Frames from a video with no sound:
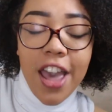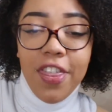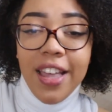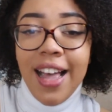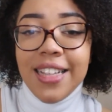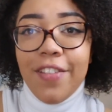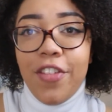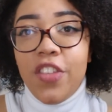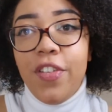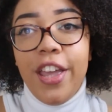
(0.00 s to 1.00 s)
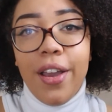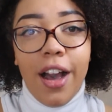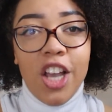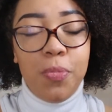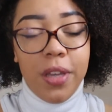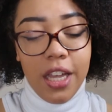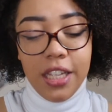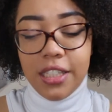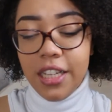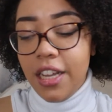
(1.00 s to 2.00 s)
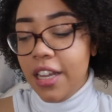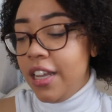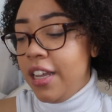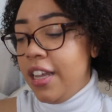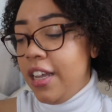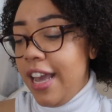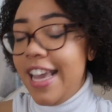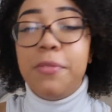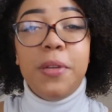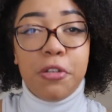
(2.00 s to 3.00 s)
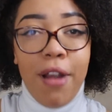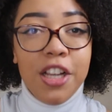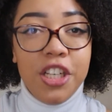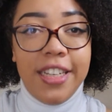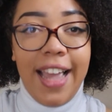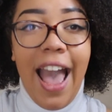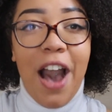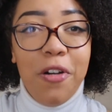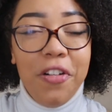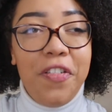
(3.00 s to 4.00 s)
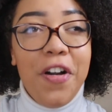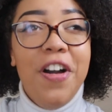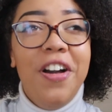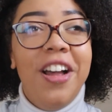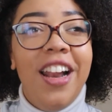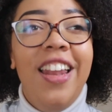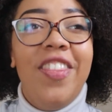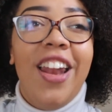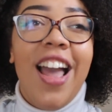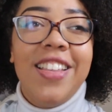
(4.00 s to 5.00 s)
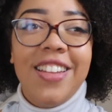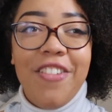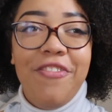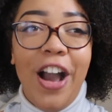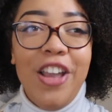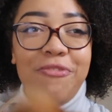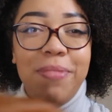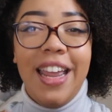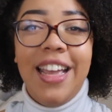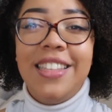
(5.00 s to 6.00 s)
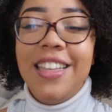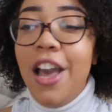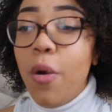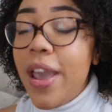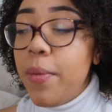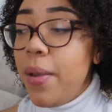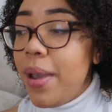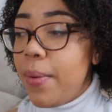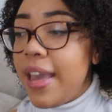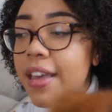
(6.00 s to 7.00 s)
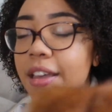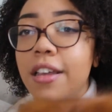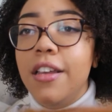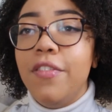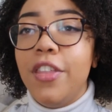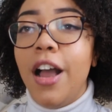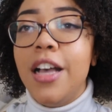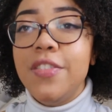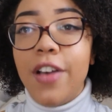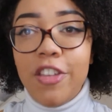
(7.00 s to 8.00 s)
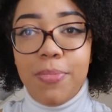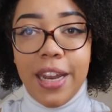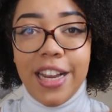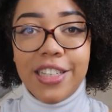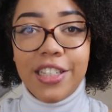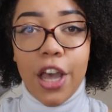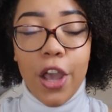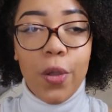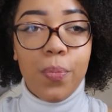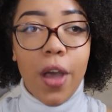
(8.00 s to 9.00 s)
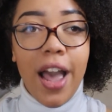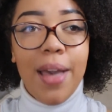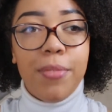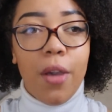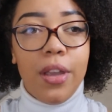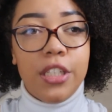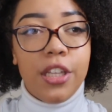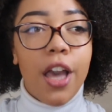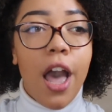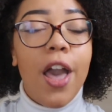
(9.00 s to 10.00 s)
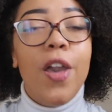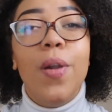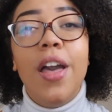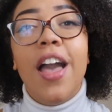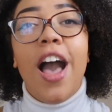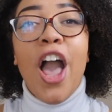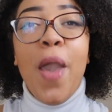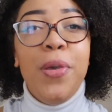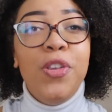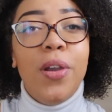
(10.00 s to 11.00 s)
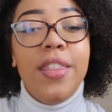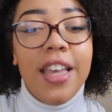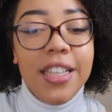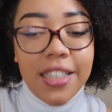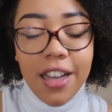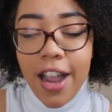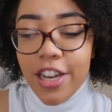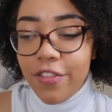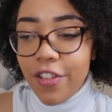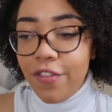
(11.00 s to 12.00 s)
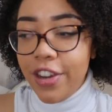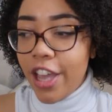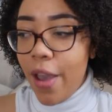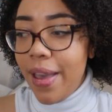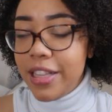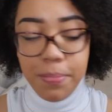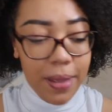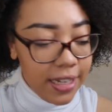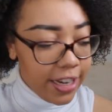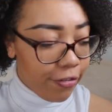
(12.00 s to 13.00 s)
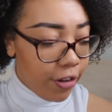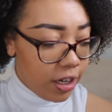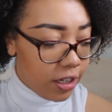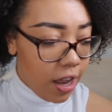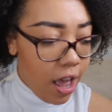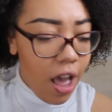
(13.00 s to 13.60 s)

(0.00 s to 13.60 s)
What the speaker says: I think that's it for this video, guys, because he's been scratching to get out for the last like 5 minutes. Wait, for the last 5 minutes. So I am going to go. I hope you enjoyed this kind of video. It's a bit different.